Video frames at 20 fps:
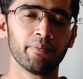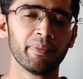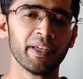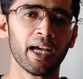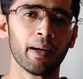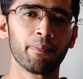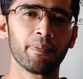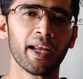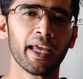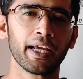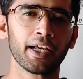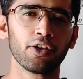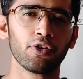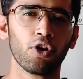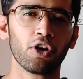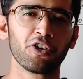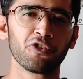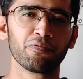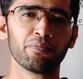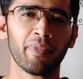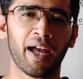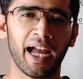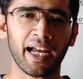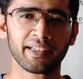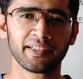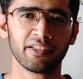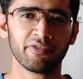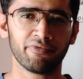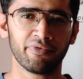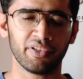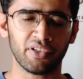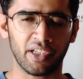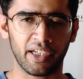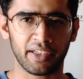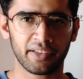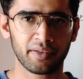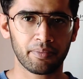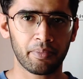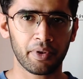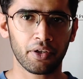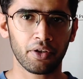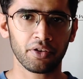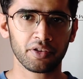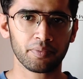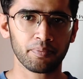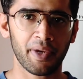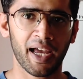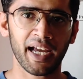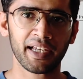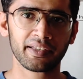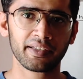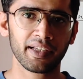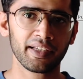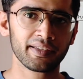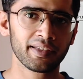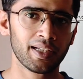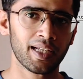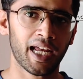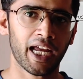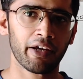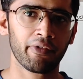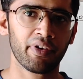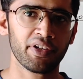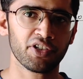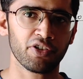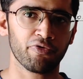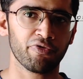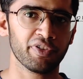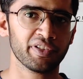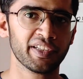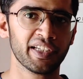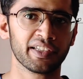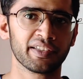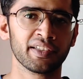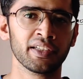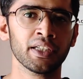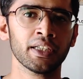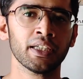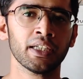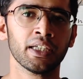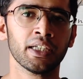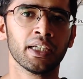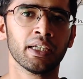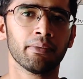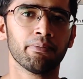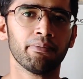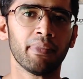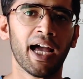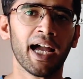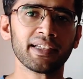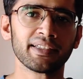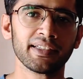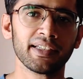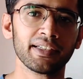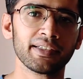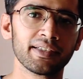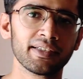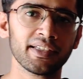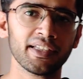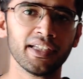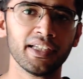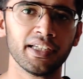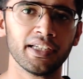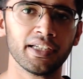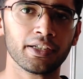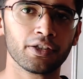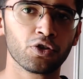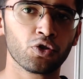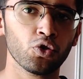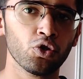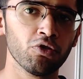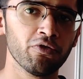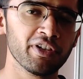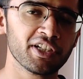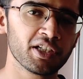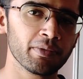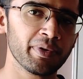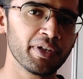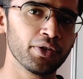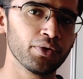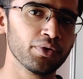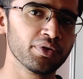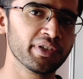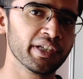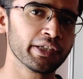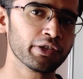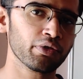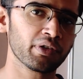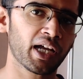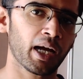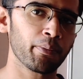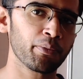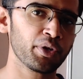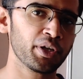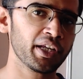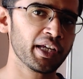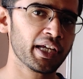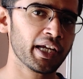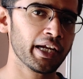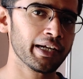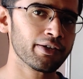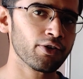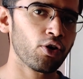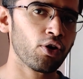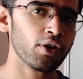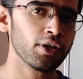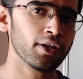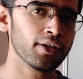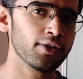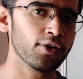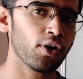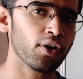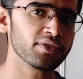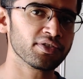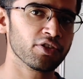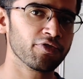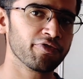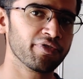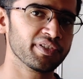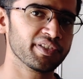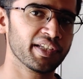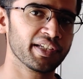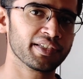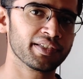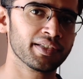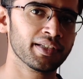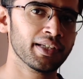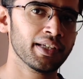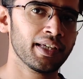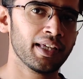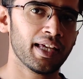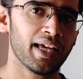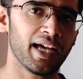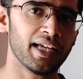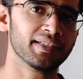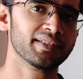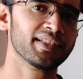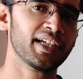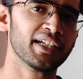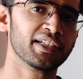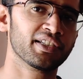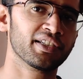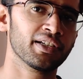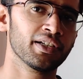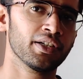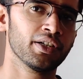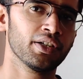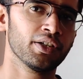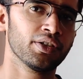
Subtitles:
be applying a lot of maths in physics because maths is the language of physics. Maths is the tool which you'll be using to communicate all your laws of physics as such.